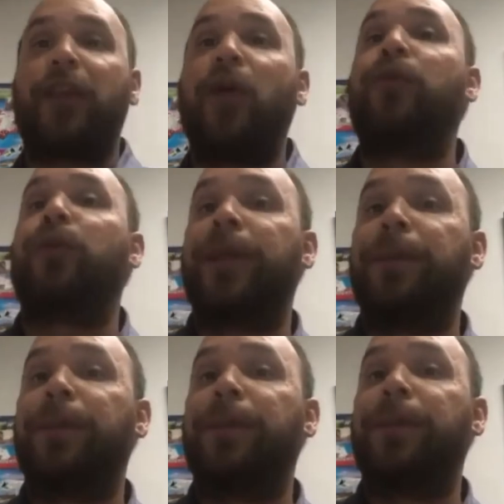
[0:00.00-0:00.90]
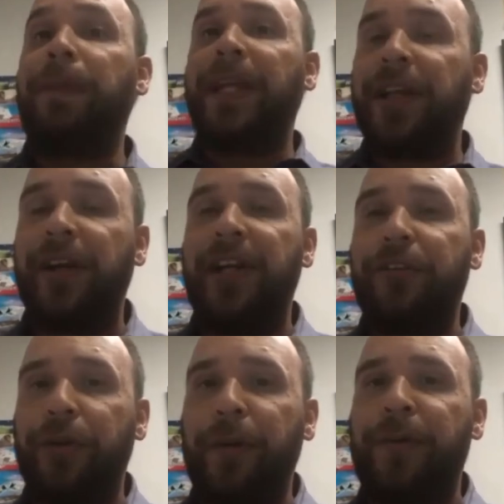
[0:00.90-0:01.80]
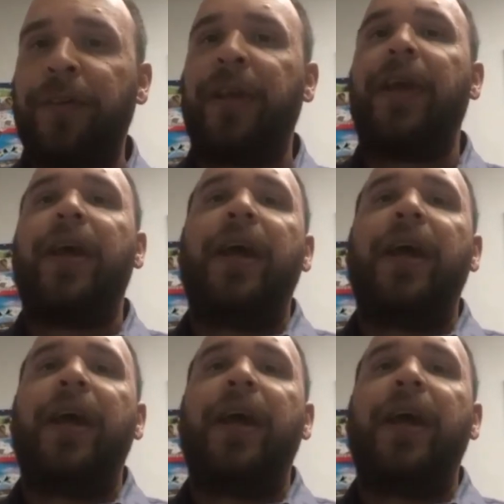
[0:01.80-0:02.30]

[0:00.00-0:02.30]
Like those really pique their interest.